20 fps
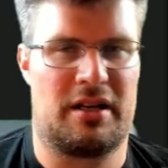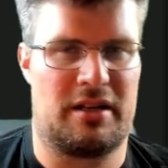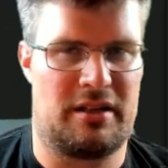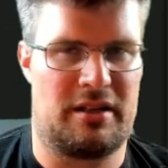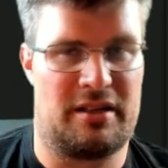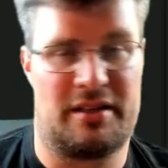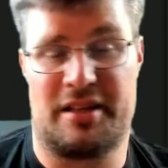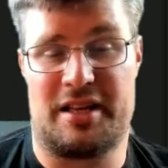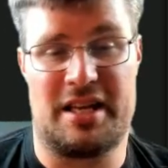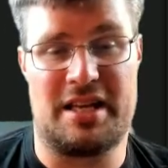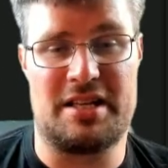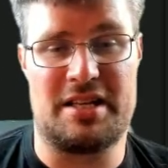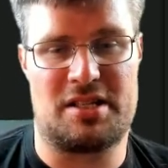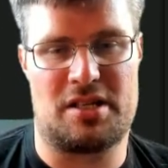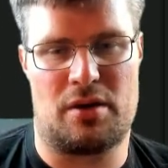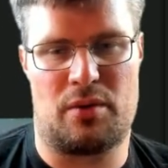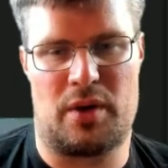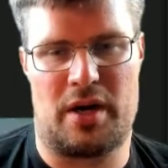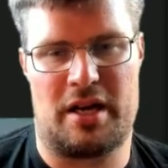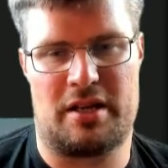an
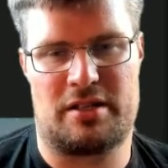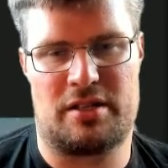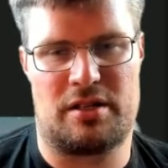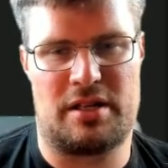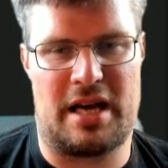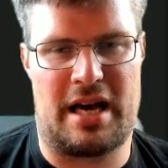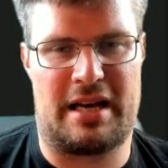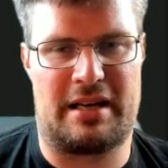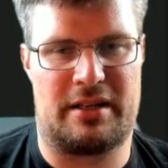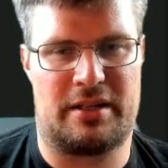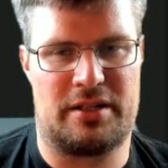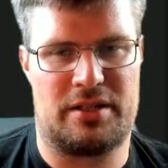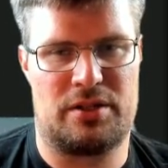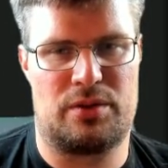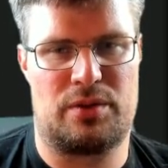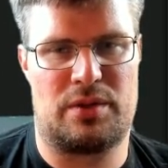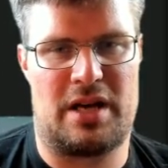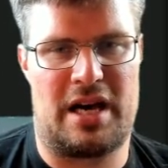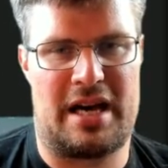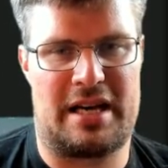easy way to that,
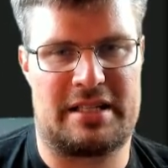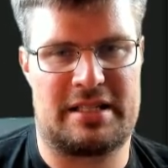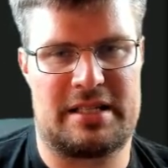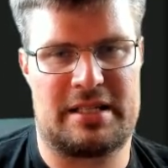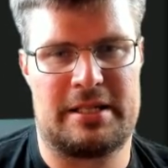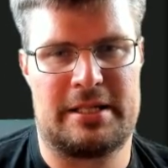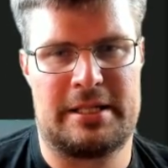do that.